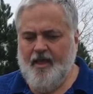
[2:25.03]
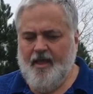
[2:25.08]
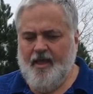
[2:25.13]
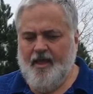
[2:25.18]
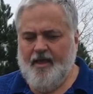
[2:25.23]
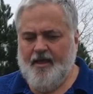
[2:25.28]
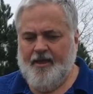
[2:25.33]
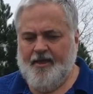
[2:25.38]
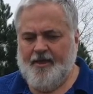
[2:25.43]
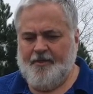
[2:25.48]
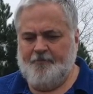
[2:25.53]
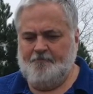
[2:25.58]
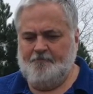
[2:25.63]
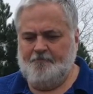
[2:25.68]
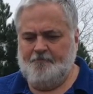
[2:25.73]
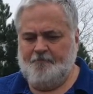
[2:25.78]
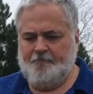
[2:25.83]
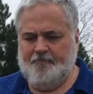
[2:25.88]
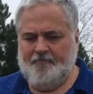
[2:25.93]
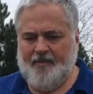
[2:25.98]

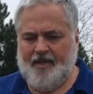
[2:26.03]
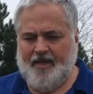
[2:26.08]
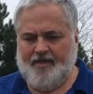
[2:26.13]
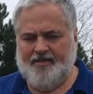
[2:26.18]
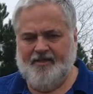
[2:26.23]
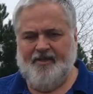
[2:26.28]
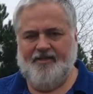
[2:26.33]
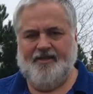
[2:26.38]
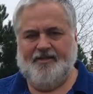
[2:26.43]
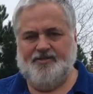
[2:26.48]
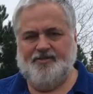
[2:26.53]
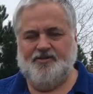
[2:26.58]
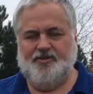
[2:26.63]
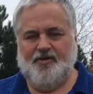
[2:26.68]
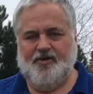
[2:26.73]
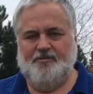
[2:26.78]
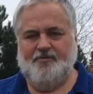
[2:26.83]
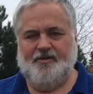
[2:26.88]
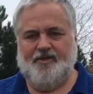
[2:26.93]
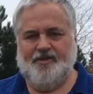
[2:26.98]
I tell that
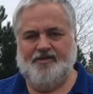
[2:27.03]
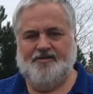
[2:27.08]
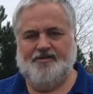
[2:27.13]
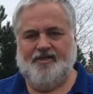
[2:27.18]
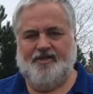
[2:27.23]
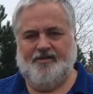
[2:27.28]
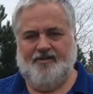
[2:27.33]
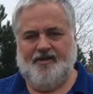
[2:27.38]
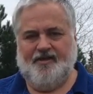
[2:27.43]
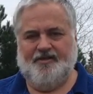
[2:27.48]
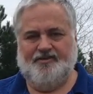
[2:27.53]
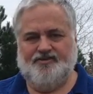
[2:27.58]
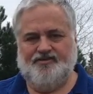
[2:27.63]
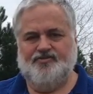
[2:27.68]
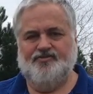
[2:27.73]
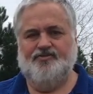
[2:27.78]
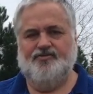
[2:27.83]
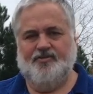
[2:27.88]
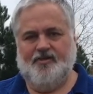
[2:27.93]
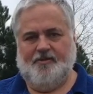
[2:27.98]
story because I think it's
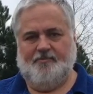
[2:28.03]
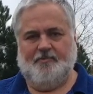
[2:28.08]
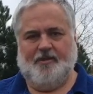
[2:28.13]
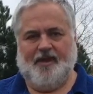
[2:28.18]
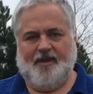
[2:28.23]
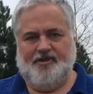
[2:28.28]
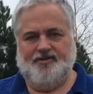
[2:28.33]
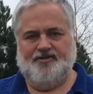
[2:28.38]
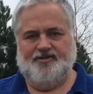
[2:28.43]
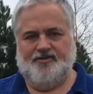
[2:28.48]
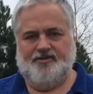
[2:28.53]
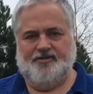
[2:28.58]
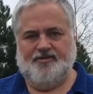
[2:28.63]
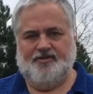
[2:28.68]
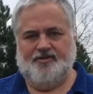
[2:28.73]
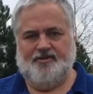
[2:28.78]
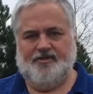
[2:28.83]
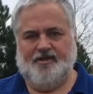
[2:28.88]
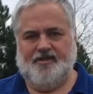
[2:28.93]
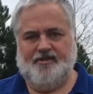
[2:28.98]
true that
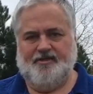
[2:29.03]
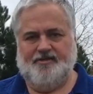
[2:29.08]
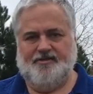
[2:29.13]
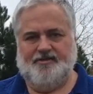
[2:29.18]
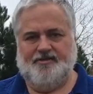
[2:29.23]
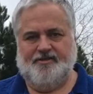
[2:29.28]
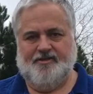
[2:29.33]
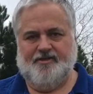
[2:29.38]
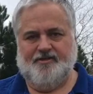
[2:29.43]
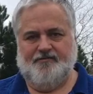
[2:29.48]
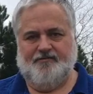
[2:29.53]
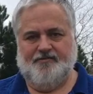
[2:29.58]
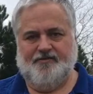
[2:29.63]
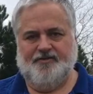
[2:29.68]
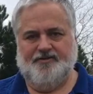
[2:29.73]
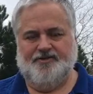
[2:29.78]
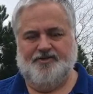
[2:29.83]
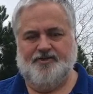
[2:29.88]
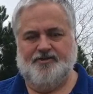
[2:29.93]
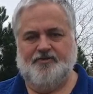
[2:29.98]
patience is a
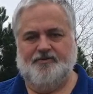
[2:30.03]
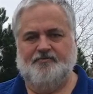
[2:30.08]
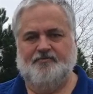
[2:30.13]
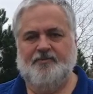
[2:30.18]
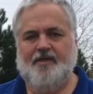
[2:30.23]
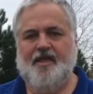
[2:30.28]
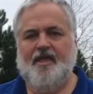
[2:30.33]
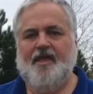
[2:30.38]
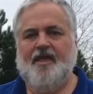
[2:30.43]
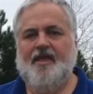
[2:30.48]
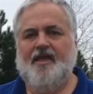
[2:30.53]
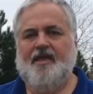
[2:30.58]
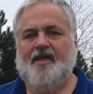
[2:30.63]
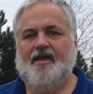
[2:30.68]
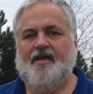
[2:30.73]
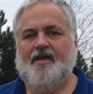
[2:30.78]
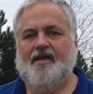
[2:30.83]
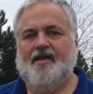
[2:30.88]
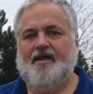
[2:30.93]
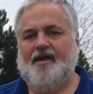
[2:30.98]
virtue.
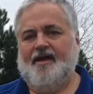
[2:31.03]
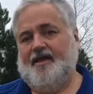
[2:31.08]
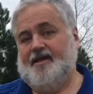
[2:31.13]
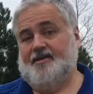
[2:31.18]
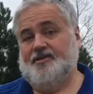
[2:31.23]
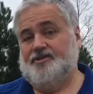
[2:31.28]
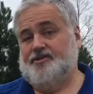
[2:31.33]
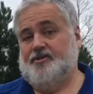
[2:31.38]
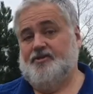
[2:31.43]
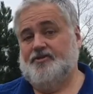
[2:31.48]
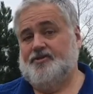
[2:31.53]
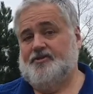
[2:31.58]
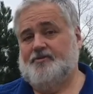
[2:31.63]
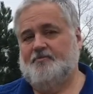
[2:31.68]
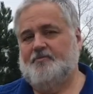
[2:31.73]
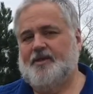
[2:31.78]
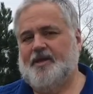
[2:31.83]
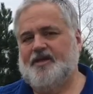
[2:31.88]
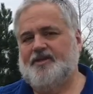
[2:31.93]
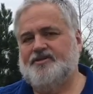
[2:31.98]
I showed some
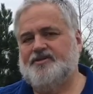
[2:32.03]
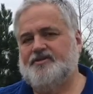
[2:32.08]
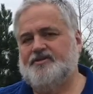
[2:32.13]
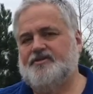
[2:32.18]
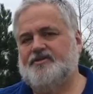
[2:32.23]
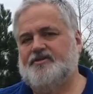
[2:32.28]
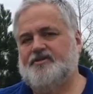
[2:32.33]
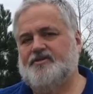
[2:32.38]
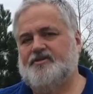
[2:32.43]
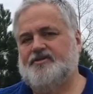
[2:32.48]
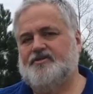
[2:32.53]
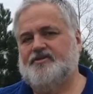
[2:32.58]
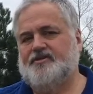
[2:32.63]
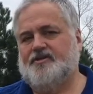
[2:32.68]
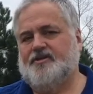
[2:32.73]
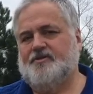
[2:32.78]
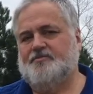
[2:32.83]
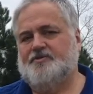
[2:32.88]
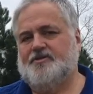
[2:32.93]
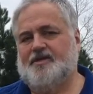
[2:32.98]
patience in the
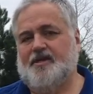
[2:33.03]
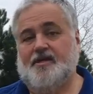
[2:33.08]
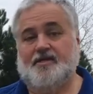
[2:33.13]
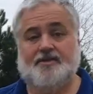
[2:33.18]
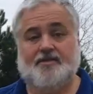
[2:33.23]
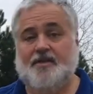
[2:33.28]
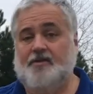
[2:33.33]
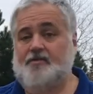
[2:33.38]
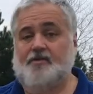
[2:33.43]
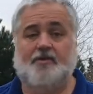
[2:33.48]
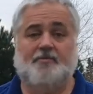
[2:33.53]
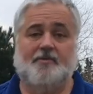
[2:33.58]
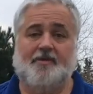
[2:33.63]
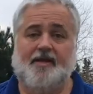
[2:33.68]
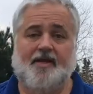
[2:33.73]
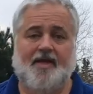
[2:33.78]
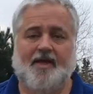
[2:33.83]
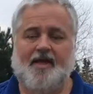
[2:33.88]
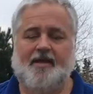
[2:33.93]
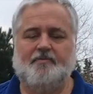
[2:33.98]
circumstance. I would have been
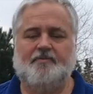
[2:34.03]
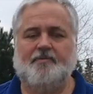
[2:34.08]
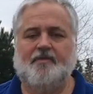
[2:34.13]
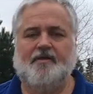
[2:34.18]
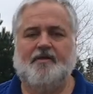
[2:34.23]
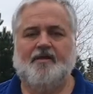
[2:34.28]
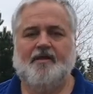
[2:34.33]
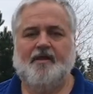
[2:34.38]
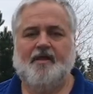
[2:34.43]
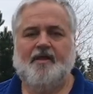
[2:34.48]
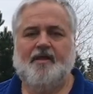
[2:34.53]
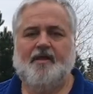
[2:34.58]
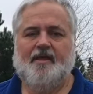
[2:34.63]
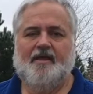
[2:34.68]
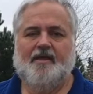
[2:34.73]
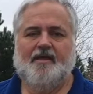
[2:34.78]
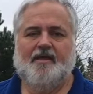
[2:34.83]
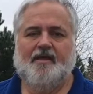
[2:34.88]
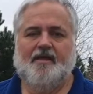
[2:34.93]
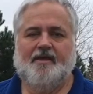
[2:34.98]
happy,
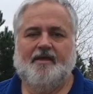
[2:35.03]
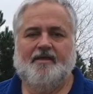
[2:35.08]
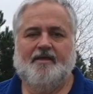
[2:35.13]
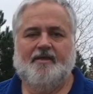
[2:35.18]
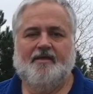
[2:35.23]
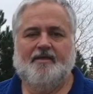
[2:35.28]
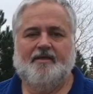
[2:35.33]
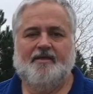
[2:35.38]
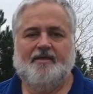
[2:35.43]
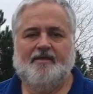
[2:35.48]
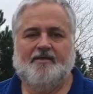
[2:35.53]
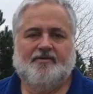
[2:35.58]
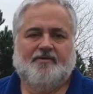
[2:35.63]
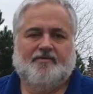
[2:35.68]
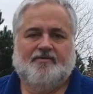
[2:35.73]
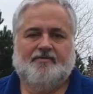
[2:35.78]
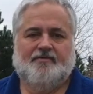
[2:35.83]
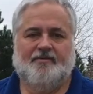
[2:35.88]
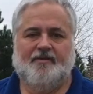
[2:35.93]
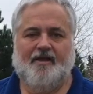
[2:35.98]

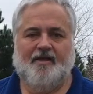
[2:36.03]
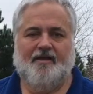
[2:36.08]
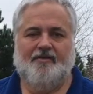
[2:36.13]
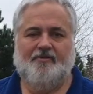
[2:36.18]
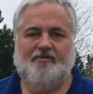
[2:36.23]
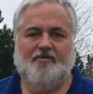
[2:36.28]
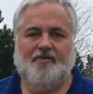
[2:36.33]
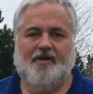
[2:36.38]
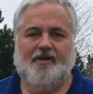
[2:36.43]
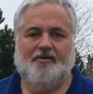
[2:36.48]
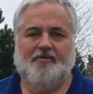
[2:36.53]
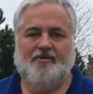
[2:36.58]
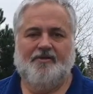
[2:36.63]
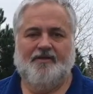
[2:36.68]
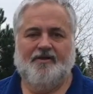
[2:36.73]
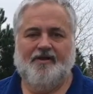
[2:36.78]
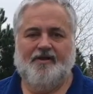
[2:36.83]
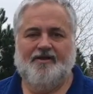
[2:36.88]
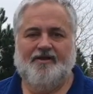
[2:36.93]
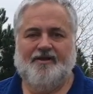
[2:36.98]
either way,
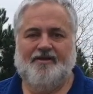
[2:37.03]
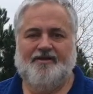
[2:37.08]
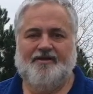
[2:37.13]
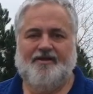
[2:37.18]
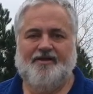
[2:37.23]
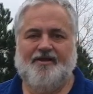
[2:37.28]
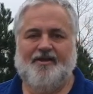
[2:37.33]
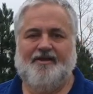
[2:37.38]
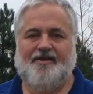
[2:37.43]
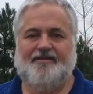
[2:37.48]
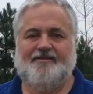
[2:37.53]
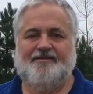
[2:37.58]
whether I got a hot